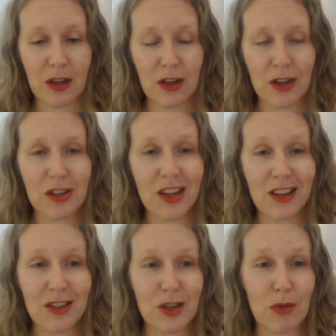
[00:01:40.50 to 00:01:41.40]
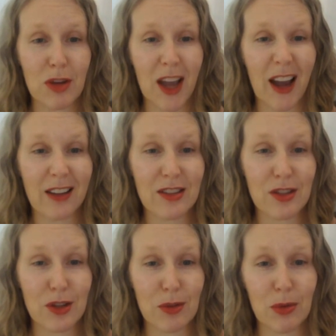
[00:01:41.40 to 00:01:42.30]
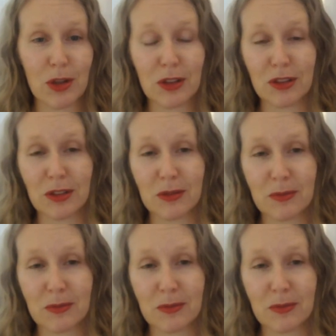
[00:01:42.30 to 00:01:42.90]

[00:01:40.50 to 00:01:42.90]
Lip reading: you tend to react to the world?